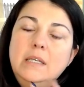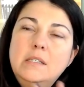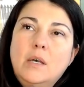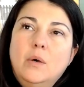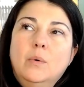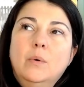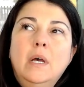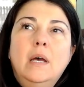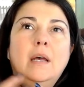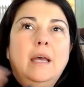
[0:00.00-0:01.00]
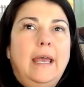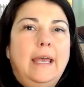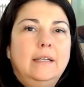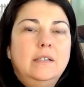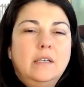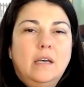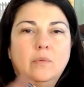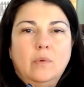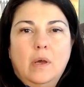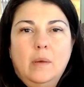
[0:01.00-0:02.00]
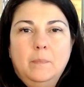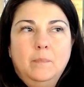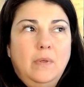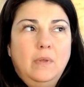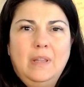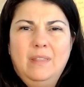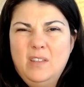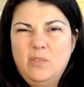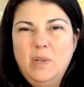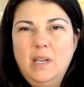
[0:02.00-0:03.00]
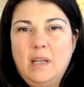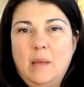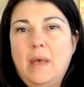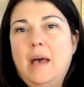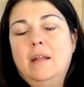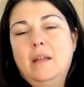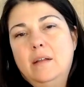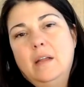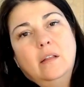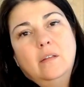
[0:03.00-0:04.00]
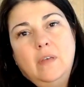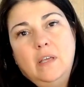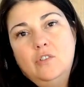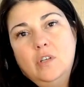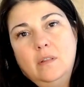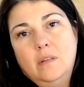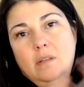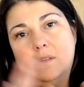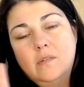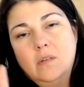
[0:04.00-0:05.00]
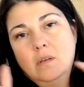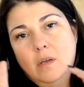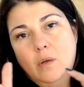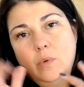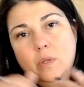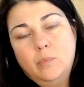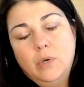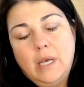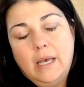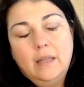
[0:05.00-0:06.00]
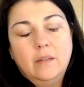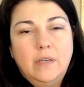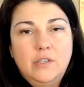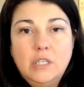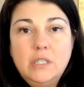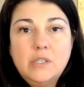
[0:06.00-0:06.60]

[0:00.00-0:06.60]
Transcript: So, and um, in this reading, I'm at an elevation that's a really pretty high elevation.